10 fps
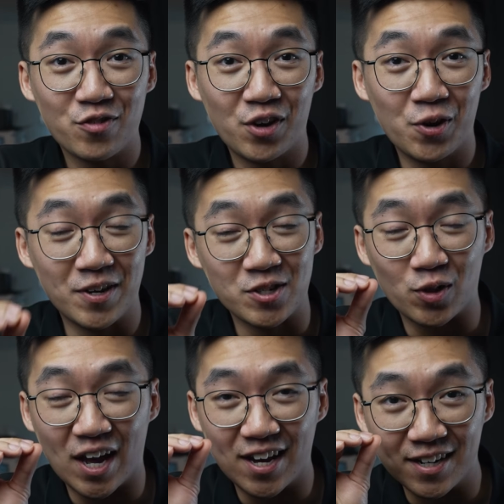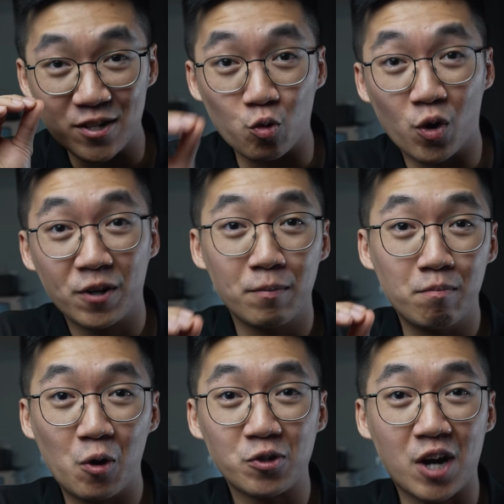video is so that it is one of
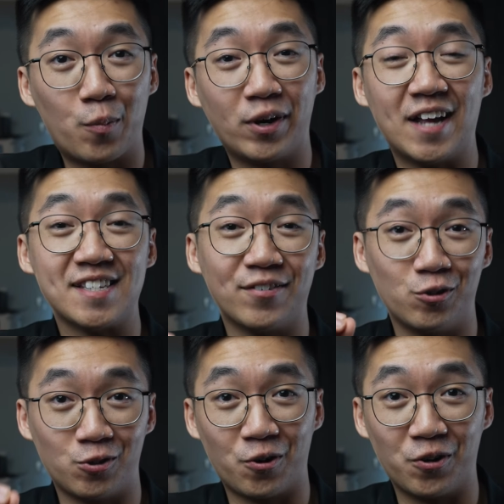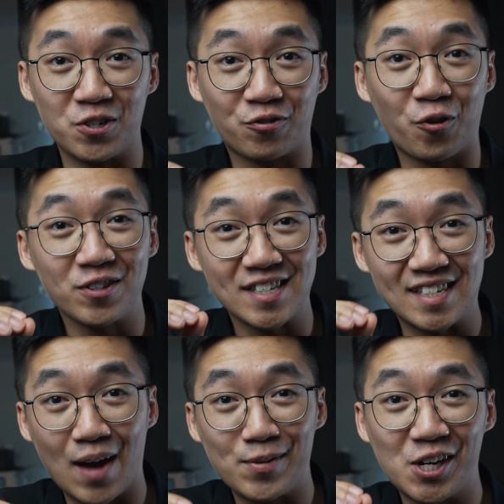the most comprehensive tutorials for the
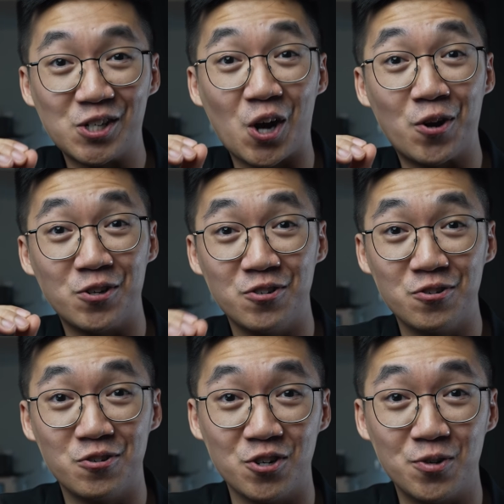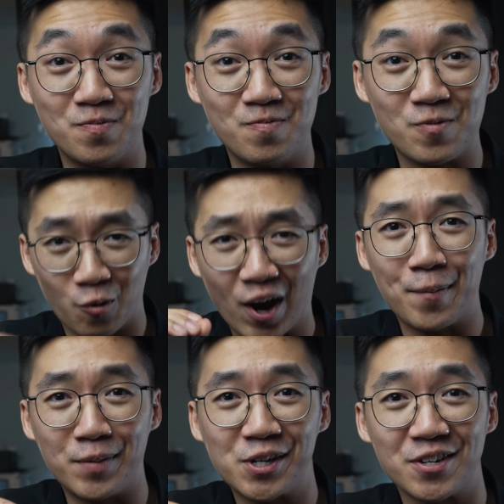snap change on YouTube. Quite
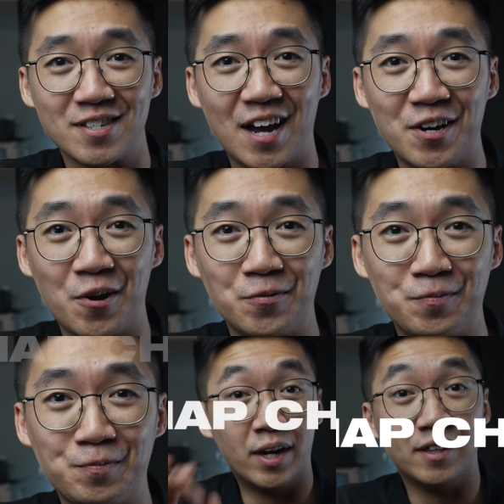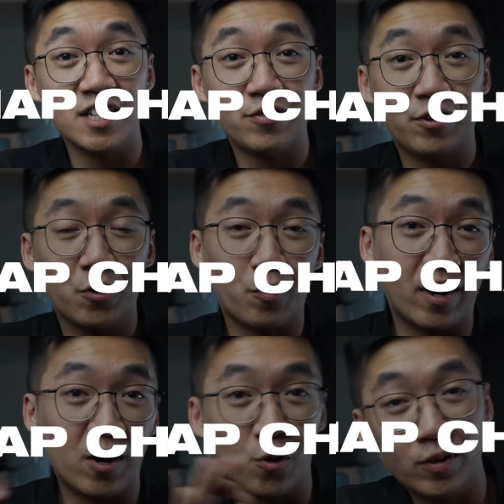ambitious, I know. But in this video, we're
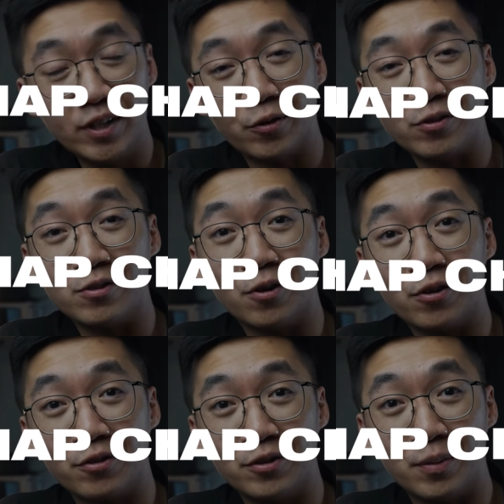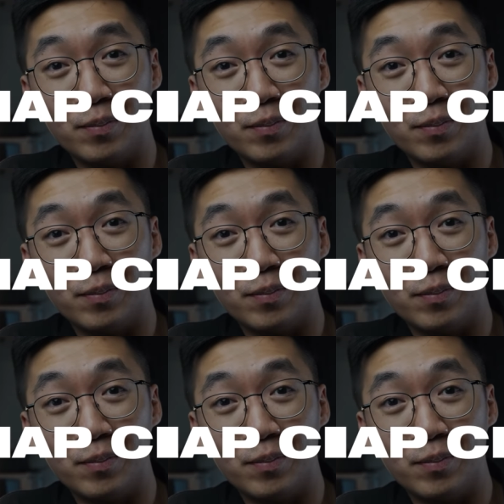not only going to go through the